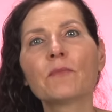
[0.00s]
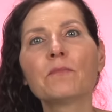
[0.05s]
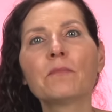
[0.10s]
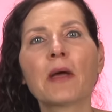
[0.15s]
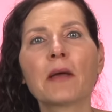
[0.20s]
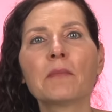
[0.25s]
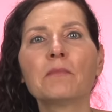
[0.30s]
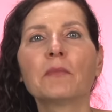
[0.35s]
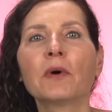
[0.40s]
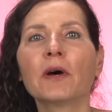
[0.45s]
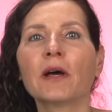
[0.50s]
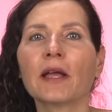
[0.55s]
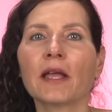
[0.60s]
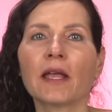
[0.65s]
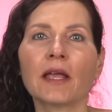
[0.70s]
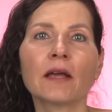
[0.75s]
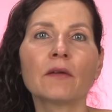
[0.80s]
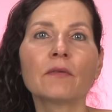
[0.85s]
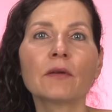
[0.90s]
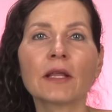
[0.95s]
a member
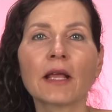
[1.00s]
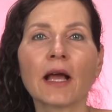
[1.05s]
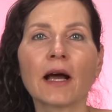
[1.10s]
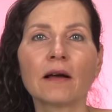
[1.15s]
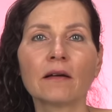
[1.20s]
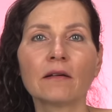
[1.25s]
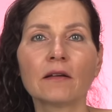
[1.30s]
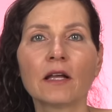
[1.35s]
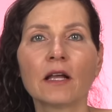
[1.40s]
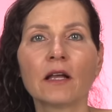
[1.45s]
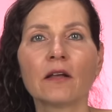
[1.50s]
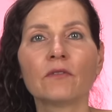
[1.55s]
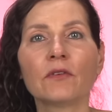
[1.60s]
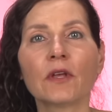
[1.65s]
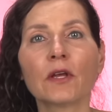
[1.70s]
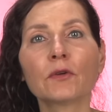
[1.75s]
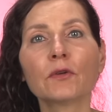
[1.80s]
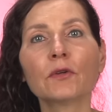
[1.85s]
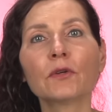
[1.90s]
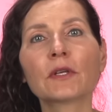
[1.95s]
area
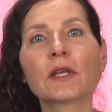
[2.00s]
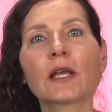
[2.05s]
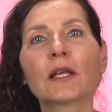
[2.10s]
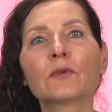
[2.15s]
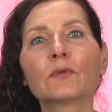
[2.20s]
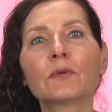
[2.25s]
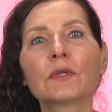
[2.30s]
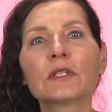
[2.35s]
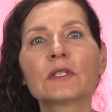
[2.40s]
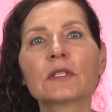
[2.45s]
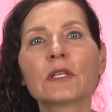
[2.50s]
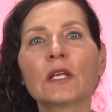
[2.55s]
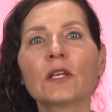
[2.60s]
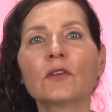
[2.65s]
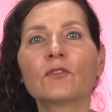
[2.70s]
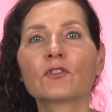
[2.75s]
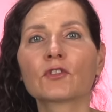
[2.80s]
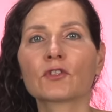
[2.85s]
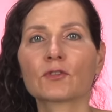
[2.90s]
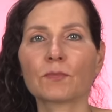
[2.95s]
where you can
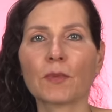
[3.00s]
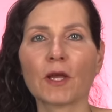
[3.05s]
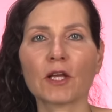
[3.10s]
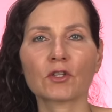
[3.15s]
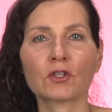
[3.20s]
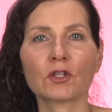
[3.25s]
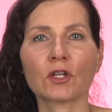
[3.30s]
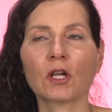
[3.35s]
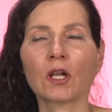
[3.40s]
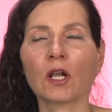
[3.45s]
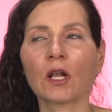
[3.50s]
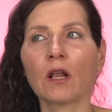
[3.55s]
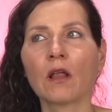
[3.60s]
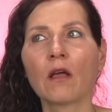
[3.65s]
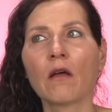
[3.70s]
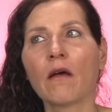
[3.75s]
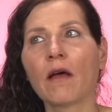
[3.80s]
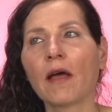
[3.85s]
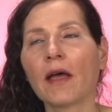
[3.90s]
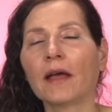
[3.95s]
receive special
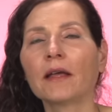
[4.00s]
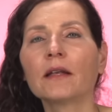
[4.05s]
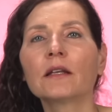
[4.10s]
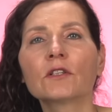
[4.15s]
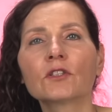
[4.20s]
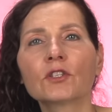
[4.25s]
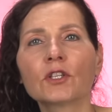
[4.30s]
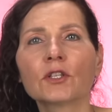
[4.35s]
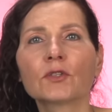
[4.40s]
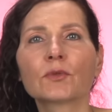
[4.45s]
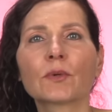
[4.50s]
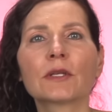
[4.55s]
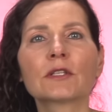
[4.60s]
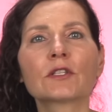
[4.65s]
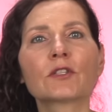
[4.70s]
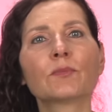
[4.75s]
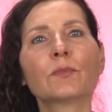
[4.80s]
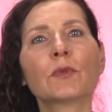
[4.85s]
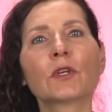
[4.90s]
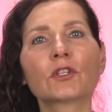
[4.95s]
energy
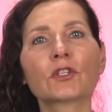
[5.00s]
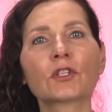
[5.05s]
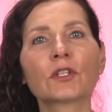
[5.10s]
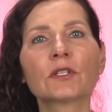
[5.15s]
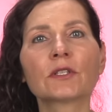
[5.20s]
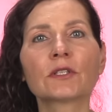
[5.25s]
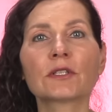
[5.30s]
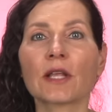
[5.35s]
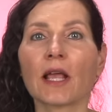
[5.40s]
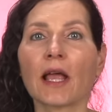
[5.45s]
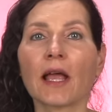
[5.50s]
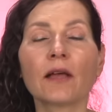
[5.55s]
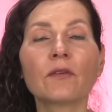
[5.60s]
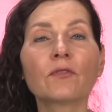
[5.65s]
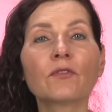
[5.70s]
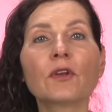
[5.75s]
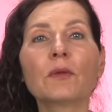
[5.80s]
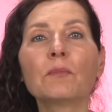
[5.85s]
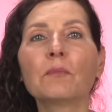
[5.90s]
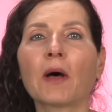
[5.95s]
transmissions
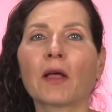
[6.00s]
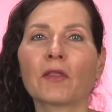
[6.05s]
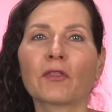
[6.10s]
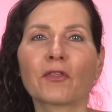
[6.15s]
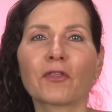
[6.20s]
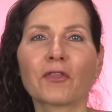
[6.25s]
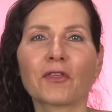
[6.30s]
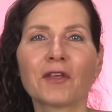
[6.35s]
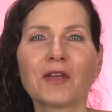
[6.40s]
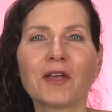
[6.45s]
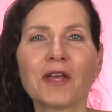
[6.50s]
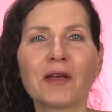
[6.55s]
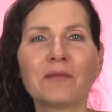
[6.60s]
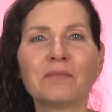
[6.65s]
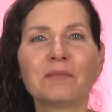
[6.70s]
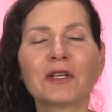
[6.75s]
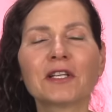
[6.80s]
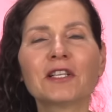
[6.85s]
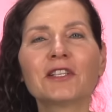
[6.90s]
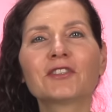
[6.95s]
every month,
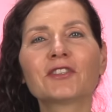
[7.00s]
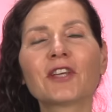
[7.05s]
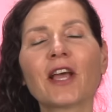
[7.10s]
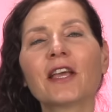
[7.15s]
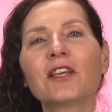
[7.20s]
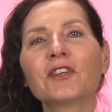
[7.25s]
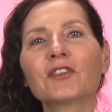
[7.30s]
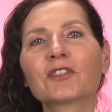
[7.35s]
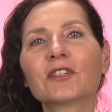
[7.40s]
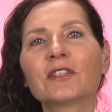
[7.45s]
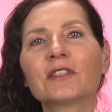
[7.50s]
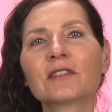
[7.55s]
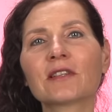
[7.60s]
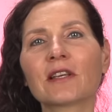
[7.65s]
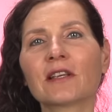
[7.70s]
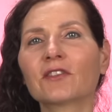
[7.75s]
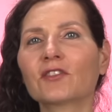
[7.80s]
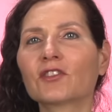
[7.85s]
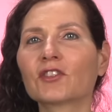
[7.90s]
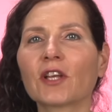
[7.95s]
meditations
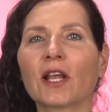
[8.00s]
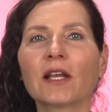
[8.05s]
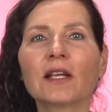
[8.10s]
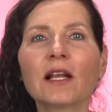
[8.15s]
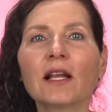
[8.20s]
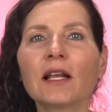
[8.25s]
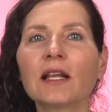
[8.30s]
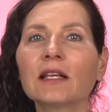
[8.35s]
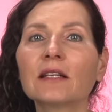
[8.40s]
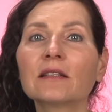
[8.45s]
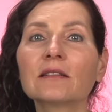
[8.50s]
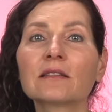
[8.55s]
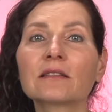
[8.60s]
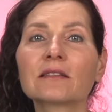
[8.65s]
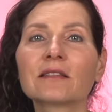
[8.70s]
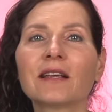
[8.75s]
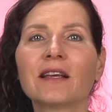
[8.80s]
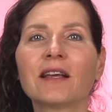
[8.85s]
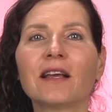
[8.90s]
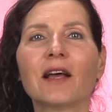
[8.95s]
and channelings.
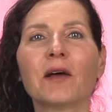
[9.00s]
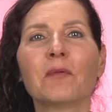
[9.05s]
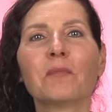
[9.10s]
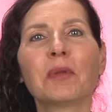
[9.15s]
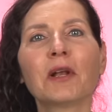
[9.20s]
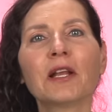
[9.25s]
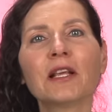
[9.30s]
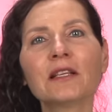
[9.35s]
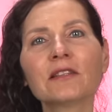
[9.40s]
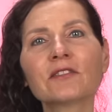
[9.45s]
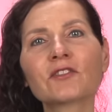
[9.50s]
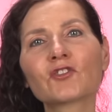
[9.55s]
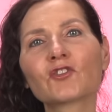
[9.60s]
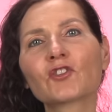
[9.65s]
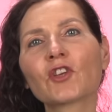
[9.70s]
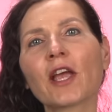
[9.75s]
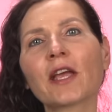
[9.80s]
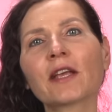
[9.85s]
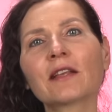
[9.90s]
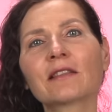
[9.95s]
Please
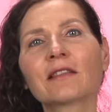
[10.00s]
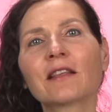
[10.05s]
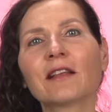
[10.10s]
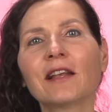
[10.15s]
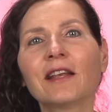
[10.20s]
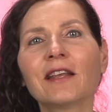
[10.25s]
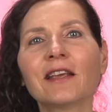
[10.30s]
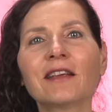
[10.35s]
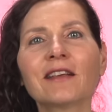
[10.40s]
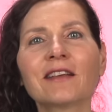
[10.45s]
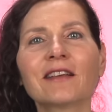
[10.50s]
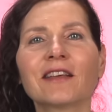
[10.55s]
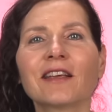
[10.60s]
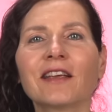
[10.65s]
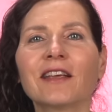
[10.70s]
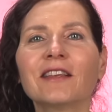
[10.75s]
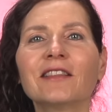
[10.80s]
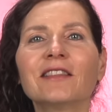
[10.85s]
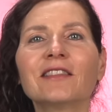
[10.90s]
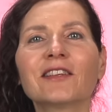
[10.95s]
check the link
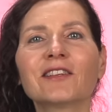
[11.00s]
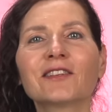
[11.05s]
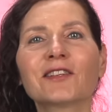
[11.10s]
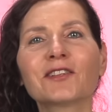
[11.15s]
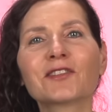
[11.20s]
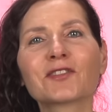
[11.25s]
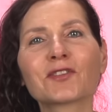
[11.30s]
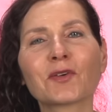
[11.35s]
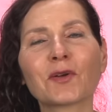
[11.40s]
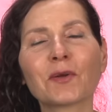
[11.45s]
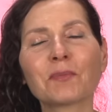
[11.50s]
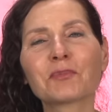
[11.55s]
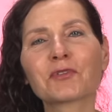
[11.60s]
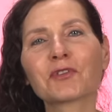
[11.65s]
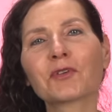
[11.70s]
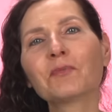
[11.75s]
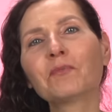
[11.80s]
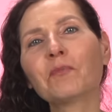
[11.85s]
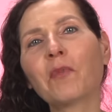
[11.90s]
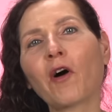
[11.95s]
in the
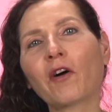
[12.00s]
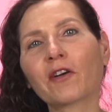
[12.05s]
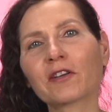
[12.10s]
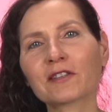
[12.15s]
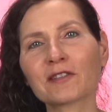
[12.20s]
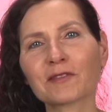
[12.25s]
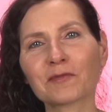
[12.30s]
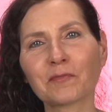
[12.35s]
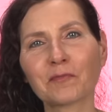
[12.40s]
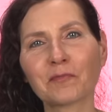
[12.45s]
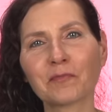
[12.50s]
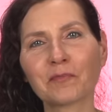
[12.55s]
description box.